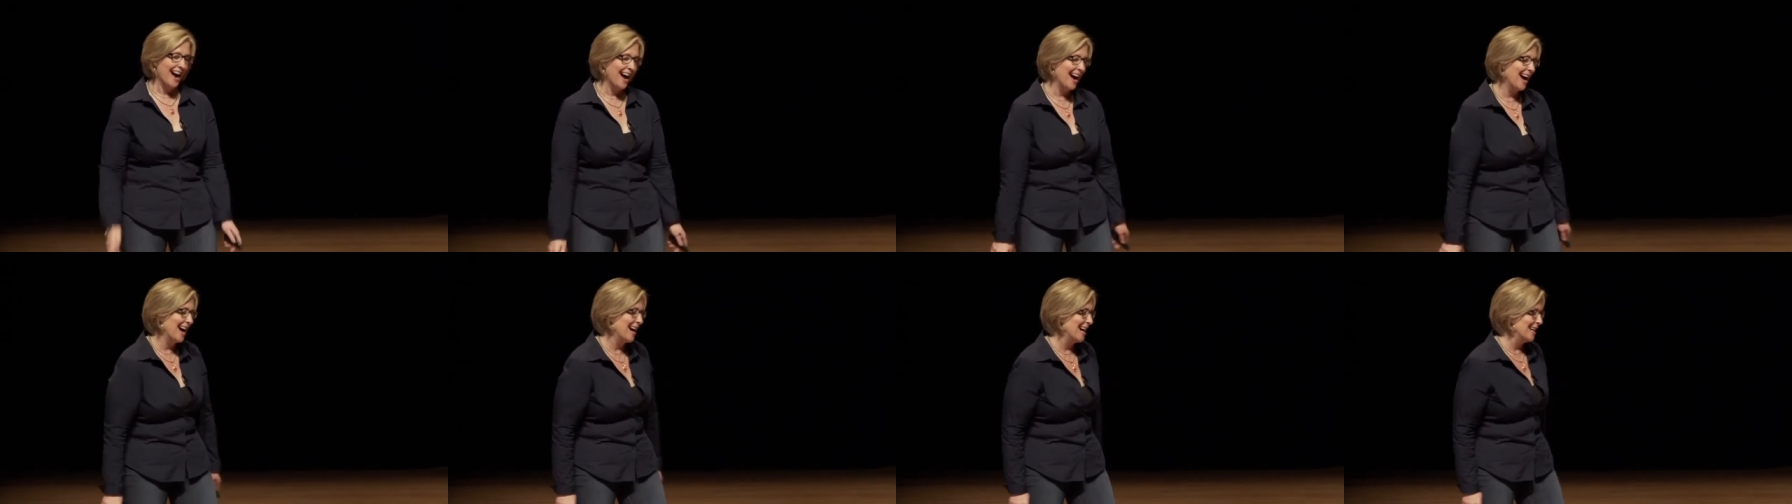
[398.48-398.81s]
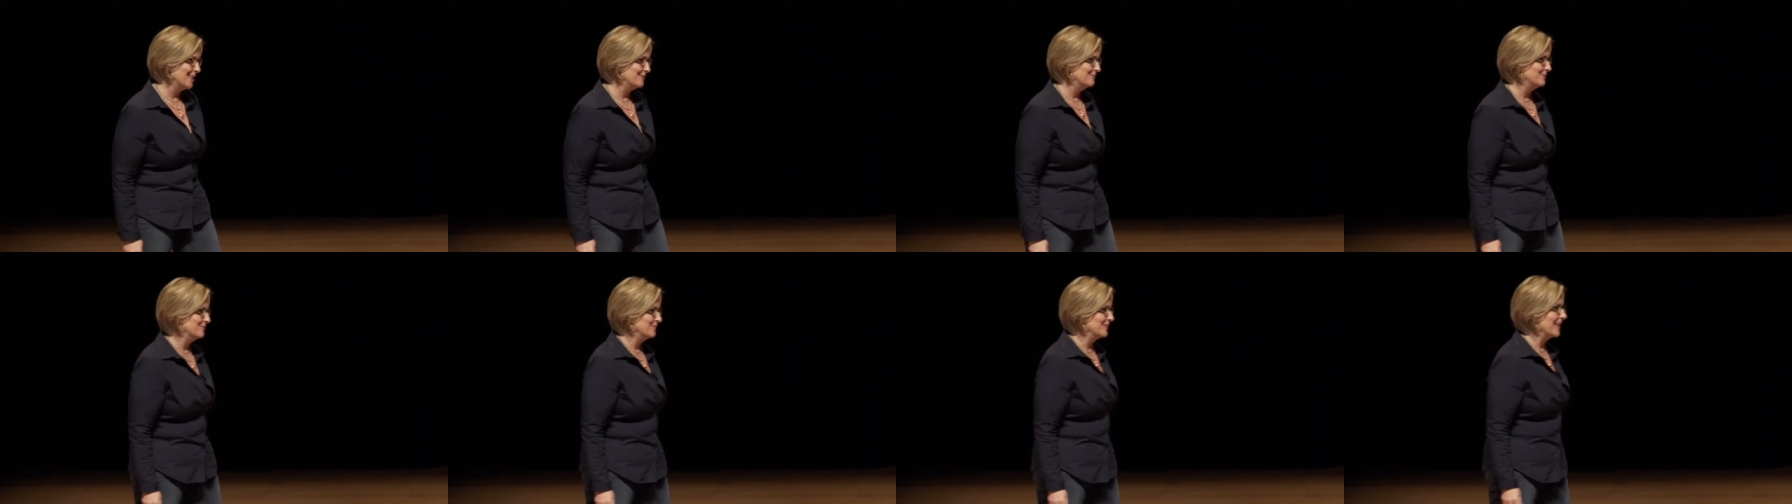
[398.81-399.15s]

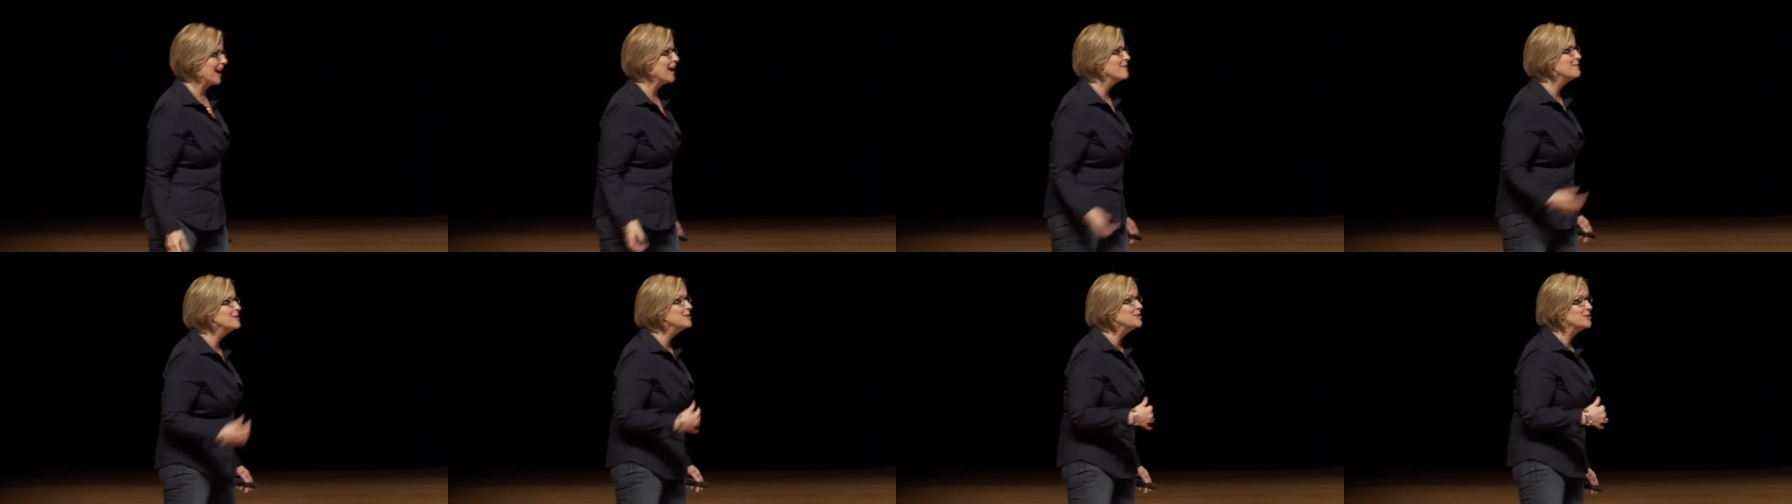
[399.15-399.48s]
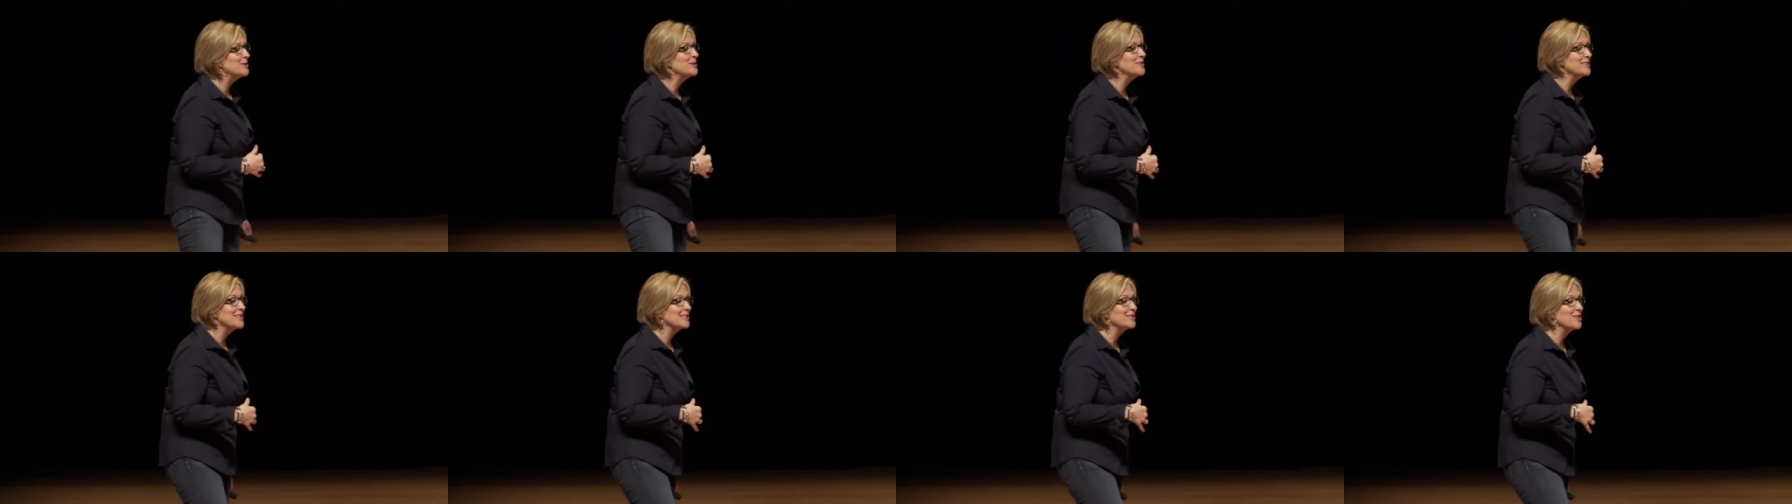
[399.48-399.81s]
Um, I've been
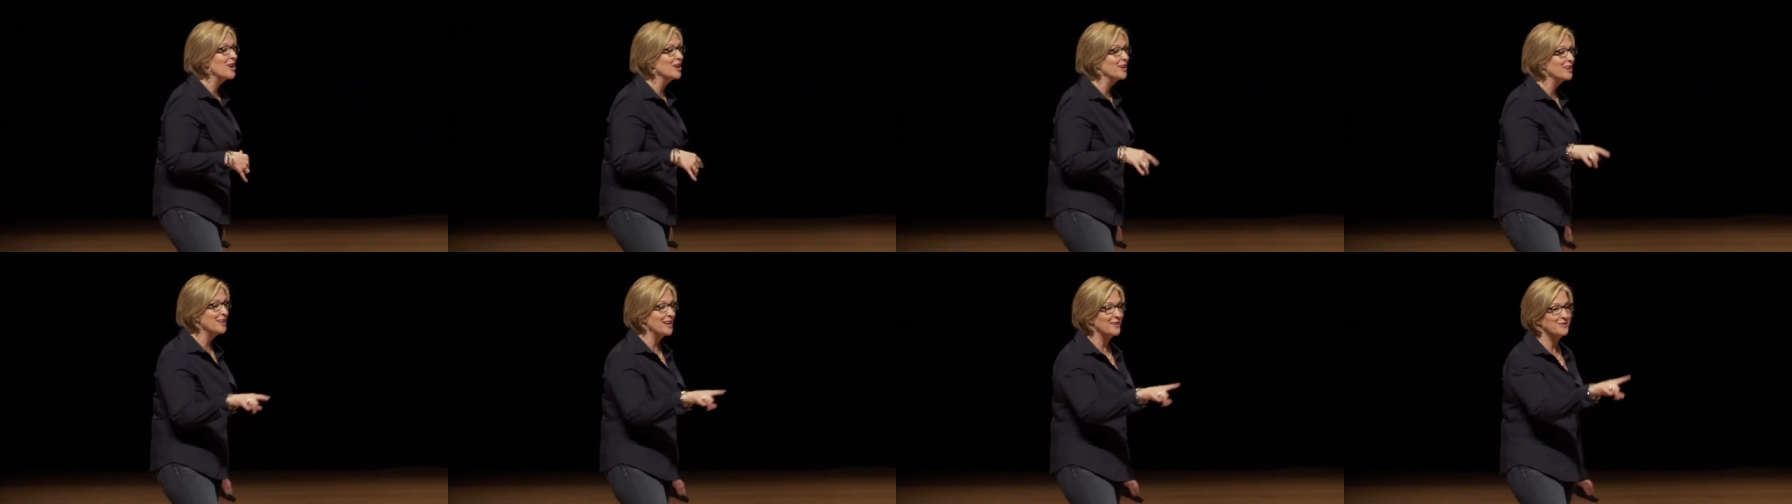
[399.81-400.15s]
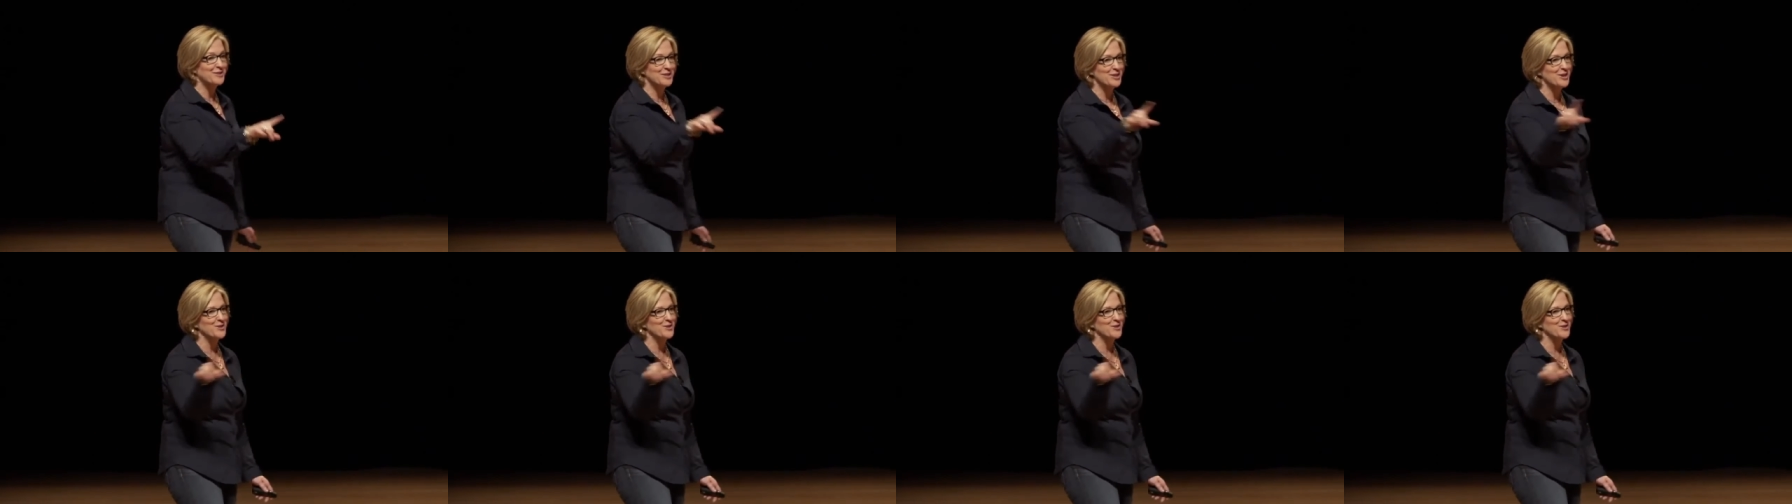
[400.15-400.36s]
doing this long enough